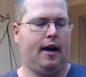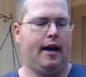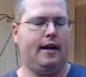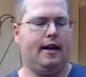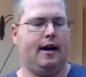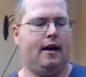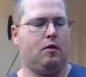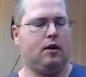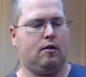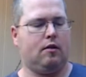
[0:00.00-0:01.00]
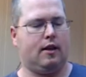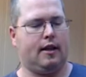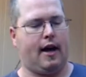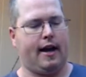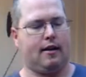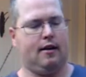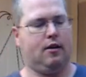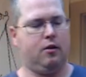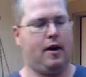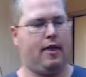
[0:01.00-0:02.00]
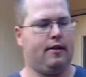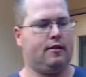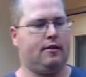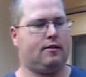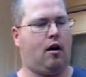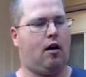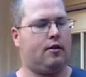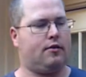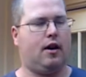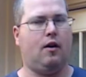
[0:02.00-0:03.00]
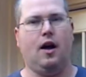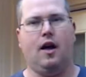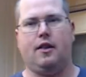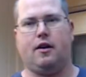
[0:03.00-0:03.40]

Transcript: And I really like the way that these are. So the